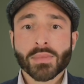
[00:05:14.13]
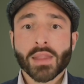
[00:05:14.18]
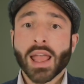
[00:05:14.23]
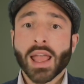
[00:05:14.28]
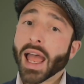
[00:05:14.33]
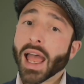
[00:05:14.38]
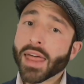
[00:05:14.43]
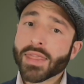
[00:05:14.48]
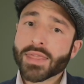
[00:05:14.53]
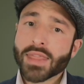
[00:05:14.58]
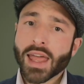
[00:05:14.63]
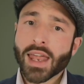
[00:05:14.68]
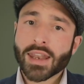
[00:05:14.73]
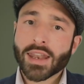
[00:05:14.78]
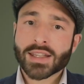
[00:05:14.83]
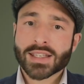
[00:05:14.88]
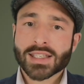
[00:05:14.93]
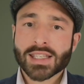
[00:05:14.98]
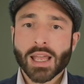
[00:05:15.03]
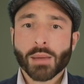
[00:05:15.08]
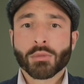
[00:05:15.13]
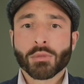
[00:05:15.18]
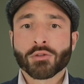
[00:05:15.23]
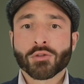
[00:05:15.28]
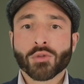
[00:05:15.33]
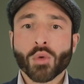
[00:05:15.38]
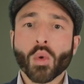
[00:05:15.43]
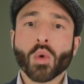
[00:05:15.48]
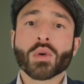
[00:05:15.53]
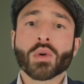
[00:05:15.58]
And then step
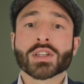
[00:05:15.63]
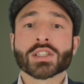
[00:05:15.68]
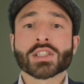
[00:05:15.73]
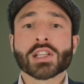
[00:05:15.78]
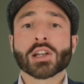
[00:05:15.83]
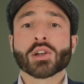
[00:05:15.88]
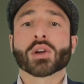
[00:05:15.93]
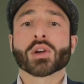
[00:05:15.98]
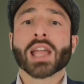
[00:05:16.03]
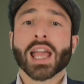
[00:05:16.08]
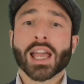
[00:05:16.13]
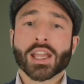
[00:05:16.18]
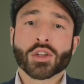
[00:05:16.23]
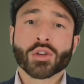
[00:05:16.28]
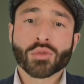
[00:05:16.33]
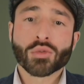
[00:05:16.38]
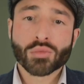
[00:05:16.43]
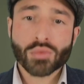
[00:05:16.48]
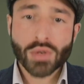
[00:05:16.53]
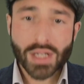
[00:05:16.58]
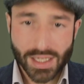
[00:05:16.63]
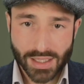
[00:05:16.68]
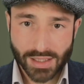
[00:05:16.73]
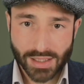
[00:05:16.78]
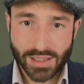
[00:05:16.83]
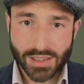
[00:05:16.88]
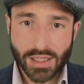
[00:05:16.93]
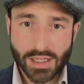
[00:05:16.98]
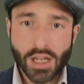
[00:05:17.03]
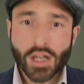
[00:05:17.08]
4 is to look at your risks.
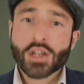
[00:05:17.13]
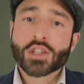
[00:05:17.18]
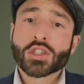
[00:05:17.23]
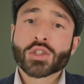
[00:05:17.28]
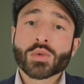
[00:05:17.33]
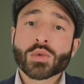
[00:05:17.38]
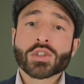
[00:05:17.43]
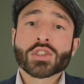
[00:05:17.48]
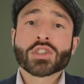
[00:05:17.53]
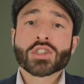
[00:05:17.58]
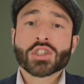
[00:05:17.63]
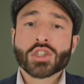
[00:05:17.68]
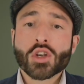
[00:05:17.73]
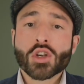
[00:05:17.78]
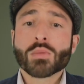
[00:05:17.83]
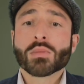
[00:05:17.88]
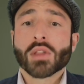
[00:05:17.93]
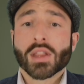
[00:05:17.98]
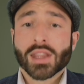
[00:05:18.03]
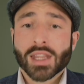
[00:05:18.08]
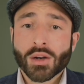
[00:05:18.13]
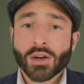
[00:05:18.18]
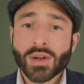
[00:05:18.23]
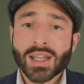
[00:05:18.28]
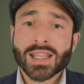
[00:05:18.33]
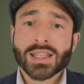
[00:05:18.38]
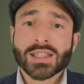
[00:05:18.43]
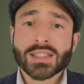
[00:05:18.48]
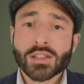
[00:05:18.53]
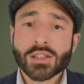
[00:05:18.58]
To assume that there
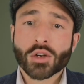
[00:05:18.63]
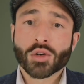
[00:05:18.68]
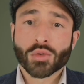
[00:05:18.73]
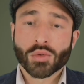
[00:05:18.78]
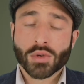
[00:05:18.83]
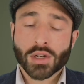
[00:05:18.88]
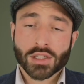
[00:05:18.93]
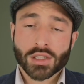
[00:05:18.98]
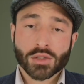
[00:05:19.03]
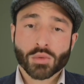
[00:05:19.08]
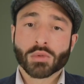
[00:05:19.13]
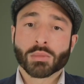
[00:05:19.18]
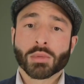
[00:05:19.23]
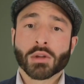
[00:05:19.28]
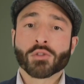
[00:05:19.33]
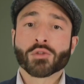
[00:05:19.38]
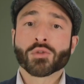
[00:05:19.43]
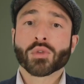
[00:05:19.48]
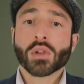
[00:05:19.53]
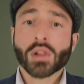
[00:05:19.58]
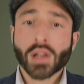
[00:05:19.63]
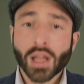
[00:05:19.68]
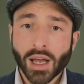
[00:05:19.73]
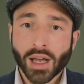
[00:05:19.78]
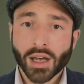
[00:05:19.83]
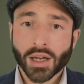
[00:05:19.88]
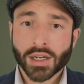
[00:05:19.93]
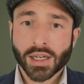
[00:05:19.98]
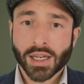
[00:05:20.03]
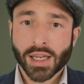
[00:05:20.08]
is no risk would be
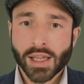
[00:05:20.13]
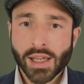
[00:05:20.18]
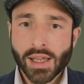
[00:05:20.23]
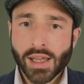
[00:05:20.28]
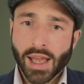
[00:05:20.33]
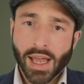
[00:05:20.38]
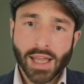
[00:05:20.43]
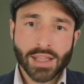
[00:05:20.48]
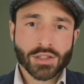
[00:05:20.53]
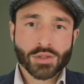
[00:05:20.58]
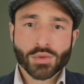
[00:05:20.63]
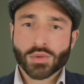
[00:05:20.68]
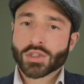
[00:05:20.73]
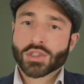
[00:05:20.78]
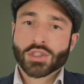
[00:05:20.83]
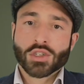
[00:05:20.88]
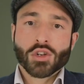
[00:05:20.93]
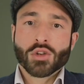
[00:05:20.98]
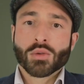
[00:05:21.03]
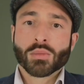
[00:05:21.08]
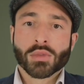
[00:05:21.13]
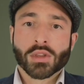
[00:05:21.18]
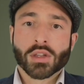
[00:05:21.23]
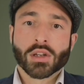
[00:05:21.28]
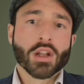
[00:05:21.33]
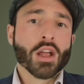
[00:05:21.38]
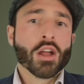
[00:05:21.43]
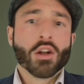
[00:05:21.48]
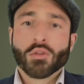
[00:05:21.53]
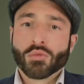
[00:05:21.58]
foolhardy, and to assume that
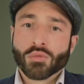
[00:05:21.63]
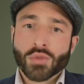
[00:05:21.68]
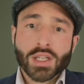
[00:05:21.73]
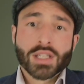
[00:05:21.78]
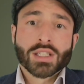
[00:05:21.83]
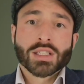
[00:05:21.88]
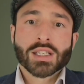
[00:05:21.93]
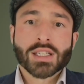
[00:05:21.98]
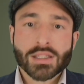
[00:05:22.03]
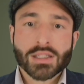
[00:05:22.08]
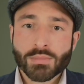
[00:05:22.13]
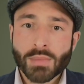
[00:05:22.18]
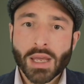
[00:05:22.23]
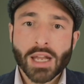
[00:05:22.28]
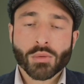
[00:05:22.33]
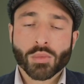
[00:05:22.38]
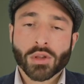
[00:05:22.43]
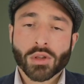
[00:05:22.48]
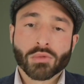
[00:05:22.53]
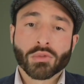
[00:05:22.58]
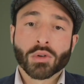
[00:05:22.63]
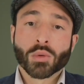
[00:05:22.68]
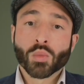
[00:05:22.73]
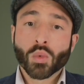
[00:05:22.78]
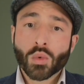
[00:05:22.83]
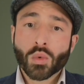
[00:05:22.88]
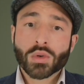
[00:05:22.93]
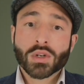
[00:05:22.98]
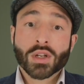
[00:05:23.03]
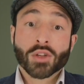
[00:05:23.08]
risk is met with
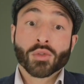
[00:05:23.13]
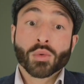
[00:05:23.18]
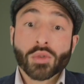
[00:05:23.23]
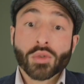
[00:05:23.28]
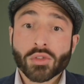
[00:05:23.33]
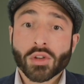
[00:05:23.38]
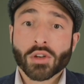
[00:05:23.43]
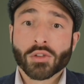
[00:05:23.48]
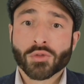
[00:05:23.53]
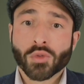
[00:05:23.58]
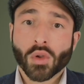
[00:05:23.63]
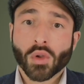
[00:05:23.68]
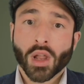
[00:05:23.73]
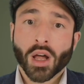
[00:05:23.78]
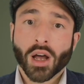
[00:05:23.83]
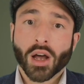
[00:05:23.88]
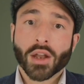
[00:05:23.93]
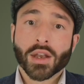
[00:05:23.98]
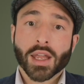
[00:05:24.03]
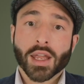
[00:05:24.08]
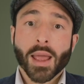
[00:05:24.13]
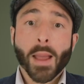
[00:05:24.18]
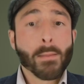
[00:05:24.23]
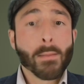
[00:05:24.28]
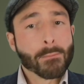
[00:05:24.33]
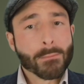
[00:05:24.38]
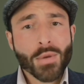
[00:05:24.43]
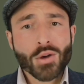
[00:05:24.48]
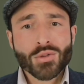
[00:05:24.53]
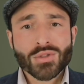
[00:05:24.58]
reward is also foolhardy.
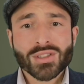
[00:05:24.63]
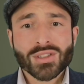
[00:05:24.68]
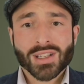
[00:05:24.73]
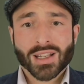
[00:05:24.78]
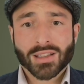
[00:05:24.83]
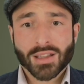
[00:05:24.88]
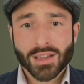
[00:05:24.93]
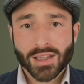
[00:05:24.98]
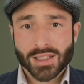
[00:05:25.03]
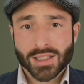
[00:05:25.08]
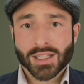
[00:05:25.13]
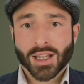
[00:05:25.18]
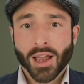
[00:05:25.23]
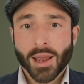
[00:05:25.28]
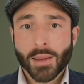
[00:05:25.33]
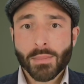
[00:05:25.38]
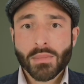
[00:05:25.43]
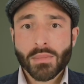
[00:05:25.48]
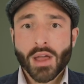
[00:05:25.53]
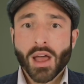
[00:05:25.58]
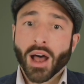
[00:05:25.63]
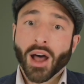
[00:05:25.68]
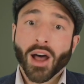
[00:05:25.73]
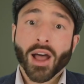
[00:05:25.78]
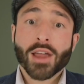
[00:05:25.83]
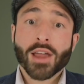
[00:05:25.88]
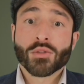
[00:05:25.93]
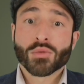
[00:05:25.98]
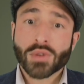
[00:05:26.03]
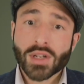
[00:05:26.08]
Most of the time, high
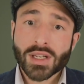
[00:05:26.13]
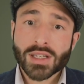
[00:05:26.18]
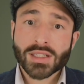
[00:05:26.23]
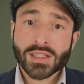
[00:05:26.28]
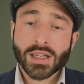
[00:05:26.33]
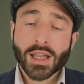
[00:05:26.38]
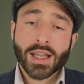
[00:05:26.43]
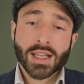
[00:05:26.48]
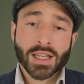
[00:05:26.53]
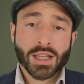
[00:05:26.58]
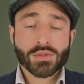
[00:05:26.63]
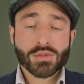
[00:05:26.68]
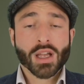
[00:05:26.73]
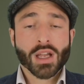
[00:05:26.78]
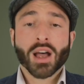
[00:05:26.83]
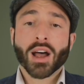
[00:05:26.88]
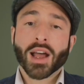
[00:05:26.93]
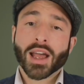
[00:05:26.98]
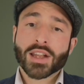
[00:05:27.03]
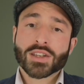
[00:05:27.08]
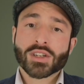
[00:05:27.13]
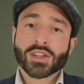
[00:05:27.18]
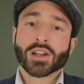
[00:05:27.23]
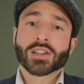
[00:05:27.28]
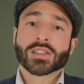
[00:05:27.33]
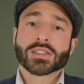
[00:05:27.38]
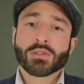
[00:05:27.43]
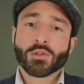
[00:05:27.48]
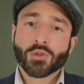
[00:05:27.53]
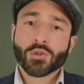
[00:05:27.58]
risk gives a higher chance
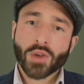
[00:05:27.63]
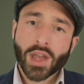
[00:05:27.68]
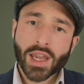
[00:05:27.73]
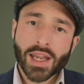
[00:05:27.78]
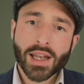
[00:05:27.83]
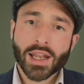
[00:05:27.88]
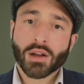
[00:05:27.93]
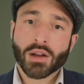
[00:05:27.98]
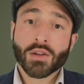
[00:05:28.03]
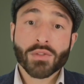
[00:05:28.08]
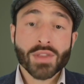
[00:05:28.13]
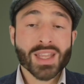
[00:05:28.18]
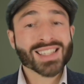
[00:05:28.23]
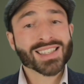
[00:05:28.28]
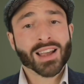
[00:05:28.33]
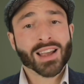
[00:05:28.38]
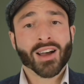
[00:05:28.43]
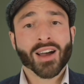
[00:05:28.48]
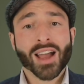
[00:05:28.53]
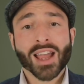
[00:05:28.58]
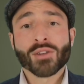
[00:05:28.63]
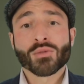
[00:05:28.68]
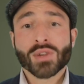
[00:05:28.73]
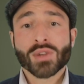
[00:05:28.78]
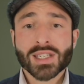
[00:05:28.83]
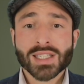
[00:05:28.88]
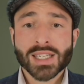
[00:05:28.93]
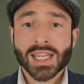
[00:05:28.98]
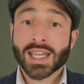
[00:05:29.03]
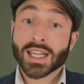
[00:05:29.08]
of failure. If there's a high risk
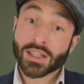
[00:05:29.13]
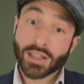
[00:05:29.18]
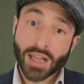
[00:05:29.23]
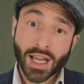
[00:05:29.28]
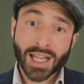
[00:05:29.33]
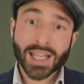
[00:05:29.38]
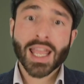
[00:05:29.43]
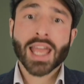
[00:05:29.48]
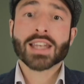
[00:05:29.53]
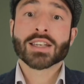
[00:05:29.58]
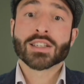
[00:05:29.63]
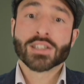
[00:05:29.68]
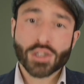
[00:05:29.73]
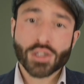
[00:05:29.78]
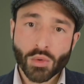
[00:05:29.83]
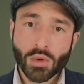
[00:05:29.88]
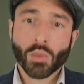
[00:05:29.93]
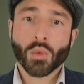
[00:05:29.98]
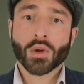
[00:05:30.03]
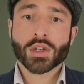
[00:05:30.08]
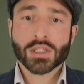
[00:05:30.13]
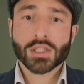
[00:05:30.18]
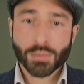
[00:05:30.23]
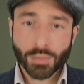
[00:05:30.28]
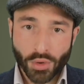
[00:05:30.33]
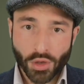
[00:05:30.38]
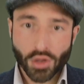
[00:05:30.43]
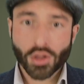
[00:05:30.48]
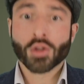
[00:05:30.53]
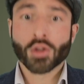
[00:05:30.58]
here, again, do we want to put
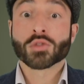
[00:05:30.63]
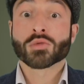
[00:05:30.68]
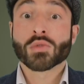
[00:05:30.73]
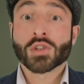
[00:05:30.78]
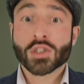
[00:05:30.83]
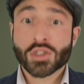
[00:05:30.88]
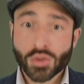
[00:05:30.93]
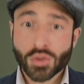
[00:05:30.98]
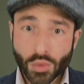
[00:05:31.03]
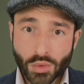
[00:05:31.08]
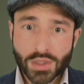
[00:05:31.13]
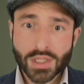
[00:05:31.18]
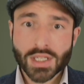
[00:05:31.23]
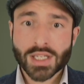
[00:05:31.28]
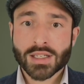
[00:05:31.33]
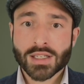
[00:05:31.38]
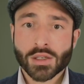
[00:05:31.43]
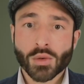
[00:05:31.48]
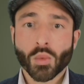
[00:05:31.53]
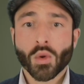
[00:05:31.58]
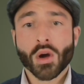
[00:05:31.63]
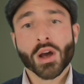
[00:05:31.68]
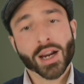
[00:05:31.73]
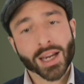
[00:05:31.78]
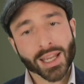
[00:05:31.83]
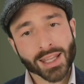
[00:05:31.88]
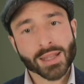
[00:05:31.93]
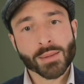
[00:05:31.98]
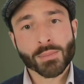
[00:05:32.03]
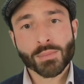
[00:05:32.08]
those resources to work in
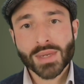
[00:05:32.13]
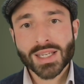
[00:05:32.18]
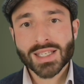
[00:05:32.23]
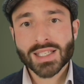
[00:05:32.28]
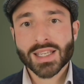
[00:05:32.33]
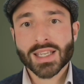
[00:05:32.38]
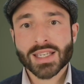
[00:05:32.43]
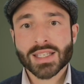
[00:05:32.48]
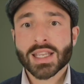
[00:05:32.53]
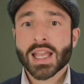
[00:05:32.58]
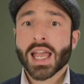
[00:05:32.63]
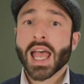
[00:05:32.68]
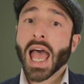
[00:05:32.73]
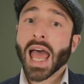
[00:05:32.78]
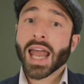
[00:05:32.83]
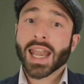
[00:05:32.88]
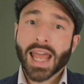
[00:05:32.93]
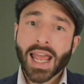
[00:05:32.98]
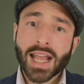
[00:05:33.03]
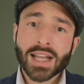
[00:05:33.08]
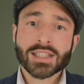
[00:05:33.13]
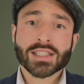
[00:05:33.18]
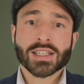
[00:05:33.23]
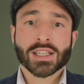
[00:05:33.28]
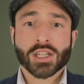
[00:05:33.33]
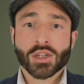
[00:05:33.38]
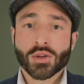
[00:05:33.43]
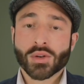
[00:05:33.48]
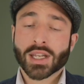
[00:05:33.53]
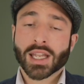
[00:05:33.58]
the business and
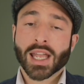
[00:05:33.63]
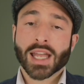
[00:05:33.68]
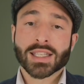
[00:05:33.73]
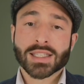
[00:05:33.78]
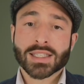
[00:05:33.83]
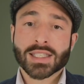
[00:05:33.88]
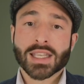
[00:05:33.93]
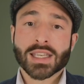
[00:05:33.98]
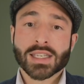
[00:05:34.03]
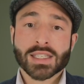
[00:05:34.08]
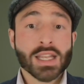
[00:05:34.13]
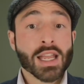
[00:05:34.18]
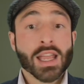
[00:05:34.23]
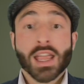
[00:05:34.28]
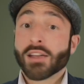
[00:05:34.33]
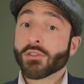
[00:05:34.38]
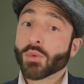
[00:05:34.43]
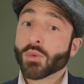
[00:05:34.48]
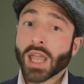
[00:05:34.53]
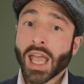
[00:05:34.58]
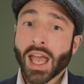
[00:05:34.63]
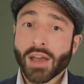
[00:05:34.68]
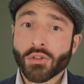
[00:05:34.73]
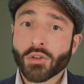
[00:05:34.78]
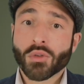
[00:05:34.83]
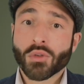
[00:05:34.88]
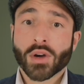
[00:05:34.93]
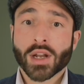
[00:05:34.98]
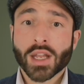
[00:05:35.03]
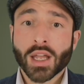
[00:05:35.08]
execute against this if we have a
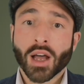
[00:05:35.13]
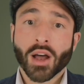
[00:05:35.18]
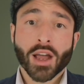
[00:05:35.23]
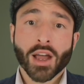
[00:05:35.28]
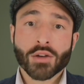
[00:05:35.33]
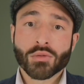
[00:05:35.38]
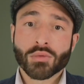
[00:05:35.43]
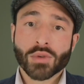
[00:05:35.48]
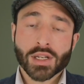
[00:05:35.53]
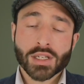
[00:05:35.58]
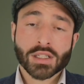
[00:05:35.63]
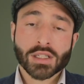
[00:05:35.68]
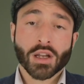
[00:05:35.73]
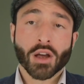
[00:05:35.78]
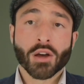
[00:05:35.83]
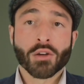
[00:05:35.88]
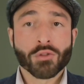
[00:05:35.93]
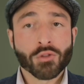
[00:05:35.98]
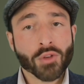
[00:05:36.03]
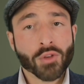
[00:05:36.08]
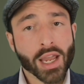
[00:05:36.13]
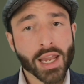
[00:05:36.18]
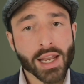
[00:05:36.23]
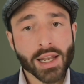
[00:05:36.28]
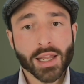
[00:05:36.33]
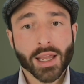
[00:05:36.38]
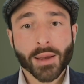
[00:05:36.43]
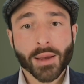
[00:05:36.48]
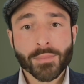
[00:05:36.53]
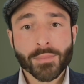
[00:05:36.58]
very high risk of failure?